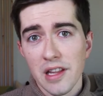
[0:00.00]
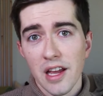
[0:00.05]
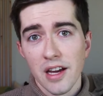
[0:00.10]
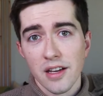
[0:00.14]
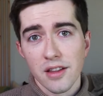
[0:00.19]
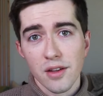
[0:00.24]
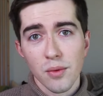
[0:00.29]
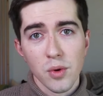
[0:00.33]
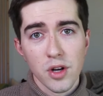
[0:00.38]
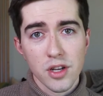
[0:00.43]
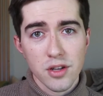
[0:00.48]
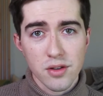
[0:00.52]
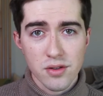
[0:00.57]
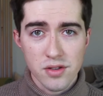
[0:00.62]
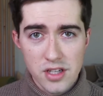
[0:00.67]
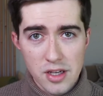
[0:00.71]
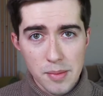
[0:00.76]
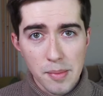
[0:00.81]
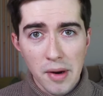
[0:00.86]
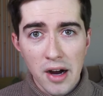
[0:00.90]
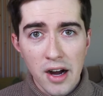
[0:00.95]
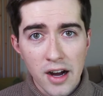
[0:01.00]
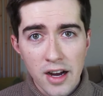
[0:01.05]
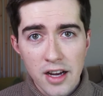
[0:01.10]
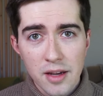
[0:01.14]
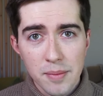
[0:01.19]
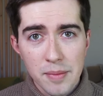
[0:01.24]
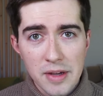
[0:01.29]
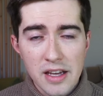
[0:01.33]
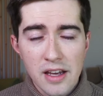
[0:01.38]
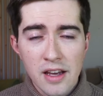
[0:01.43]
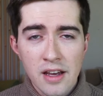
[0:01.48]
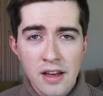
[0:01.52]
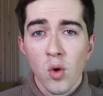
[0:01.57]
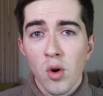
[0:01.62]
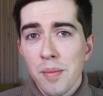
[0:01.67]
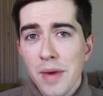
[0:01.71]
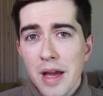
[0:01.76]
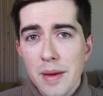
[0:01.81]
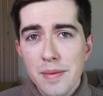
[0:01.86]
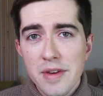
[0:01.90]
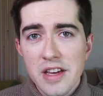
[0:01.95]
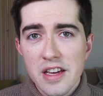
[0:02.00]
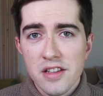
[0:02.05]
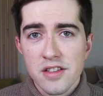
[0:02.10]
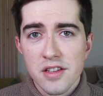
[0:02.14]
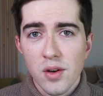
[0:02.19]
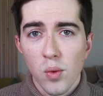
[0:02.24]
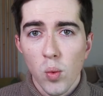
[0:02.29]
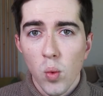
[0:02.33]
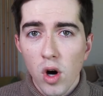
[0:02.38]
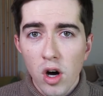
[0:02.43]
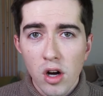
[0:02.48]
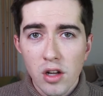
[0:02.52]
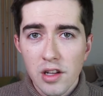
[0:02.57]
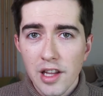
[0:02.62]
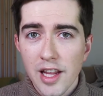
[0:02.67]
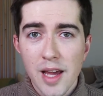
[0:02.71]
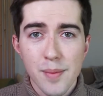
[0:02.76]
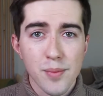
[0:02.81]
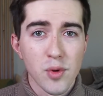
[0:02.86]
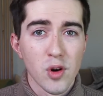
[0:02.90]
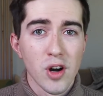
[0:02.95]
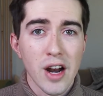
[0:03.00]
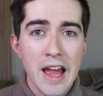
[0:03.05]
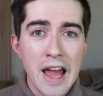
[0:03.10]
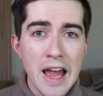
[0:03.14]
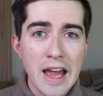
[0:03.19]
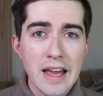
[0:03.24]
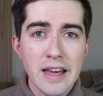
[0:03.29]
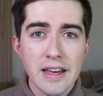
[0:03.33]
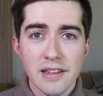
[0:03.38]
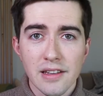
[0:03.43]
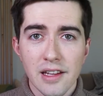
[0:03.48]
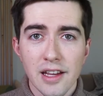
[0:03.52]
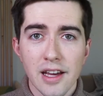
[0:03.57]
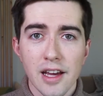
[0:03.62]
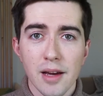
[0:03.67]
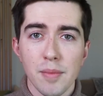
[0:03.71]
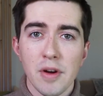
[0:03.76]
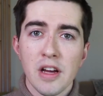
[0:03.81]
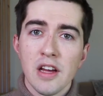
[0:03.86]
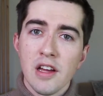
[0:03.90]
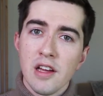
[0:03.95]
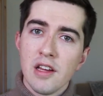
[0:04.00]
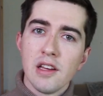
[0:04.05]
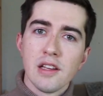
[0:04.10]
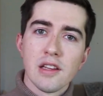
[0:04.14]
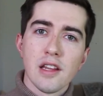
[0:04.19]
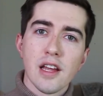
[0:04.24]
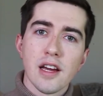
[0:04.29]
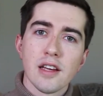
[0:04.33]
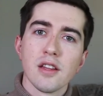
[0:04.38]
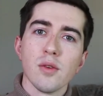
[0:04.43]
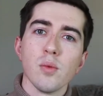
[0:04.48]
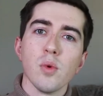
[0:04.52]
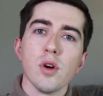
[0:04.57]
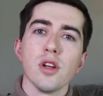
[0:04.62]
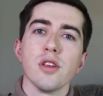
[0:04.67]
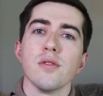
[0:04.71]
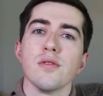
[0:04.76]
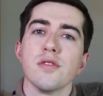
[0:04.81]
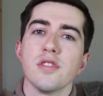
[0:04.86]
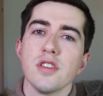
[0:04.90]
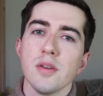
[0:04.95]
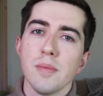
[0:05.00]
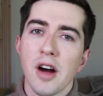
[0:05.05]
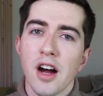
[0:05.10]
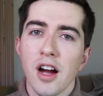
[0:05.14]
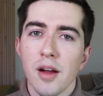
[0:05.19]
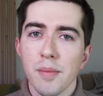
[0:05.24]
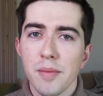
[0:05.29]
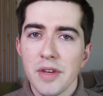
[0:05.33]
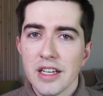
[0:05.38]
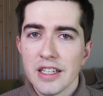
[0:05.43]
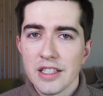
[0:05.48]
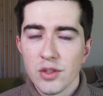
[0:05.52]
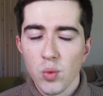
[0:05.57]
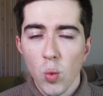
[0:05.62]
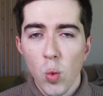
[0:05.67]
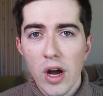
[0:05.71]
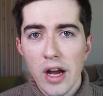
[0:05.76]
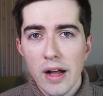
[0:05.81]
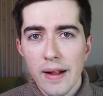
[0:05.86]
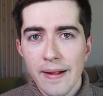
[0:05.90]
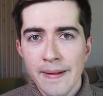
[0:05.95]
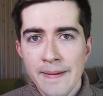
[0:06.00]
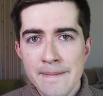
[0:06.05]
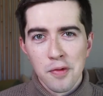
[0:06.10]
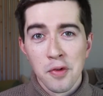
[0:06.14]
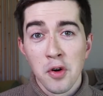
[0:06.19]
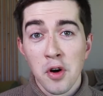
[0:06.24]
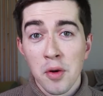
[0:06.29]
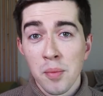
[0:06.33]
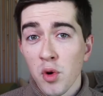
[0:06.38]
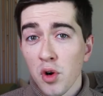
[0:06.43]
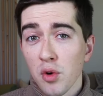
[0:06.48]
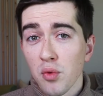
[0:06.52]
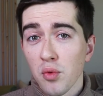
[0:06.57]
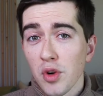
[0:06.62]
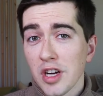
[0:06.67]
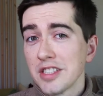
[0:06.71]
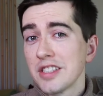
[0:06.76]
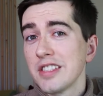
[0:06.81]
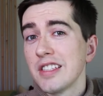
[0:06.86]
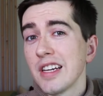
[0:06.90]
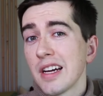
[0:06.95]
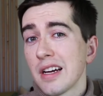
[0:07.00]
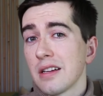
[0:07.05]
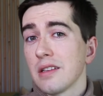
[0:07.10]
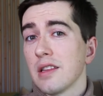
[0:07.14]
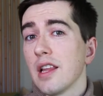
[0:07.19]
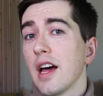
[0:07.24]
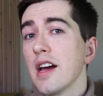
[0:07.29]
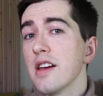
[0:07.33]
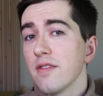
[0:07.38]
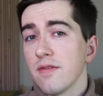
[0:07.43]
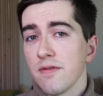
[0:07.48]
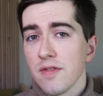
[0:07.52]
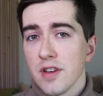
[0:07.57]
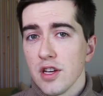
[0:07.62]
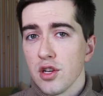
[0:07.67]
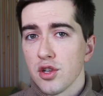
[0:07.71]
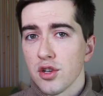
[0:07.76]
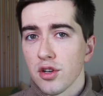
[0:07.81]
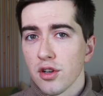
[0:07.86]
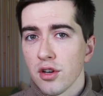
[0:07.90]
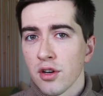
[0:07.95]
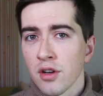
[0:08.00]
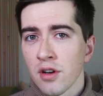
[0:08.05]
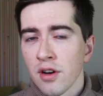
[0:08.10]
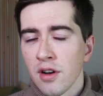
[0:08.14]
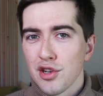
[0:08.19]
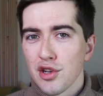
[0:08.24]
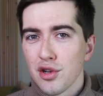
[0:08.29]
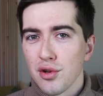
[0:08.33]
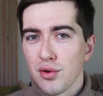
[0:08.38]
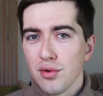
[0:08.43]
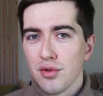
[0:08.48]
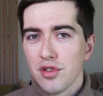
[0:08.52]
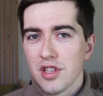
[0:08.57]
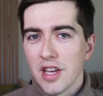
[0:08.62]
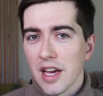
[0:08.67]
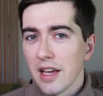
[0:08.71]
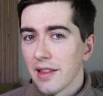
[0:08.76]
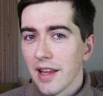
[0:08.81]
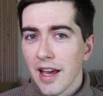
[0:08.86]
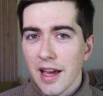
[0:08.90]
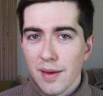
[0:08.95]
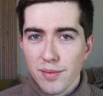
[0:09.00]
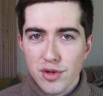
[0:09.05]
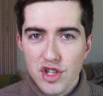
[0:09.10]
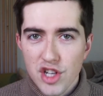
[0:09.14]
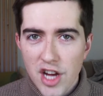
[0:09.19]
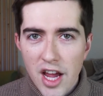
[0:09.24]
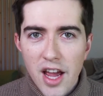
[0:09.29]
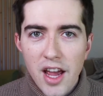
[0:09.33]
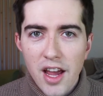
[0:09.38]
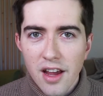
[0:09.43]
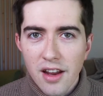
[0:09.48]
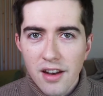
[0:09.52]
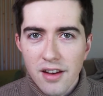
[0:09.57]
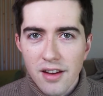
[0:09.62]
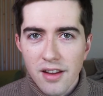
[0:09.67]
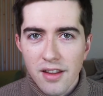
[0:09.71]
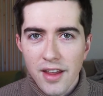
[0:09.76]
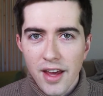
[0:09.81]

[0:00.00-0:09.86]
like the one you see behind me, or maybe it's a wall lamp or a hanging lamp like the one you see behind me as well. For a more rustic light feature, choose a lamp shade